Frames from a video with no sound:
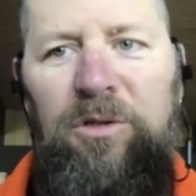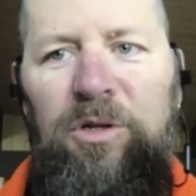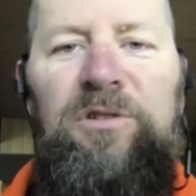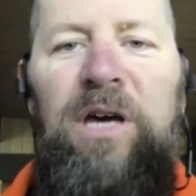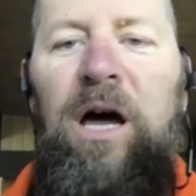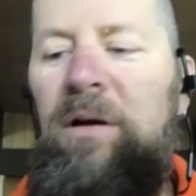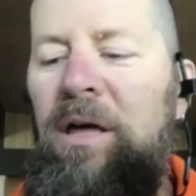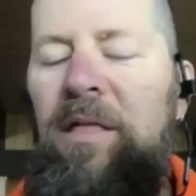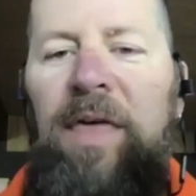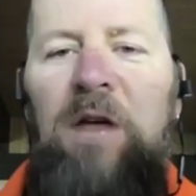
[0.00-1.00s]
It turns out
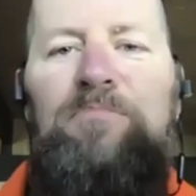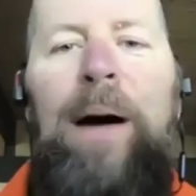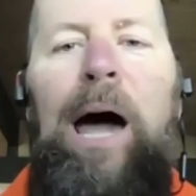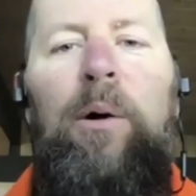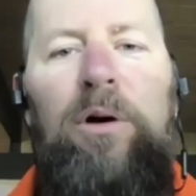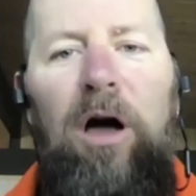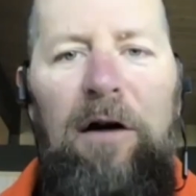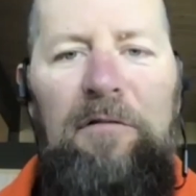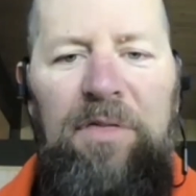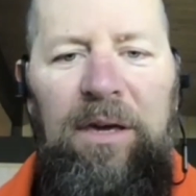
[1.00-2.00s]
they had powered
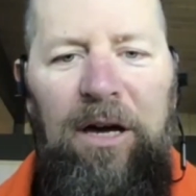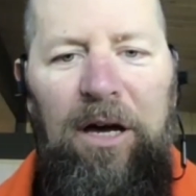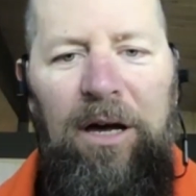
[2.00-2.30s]
off the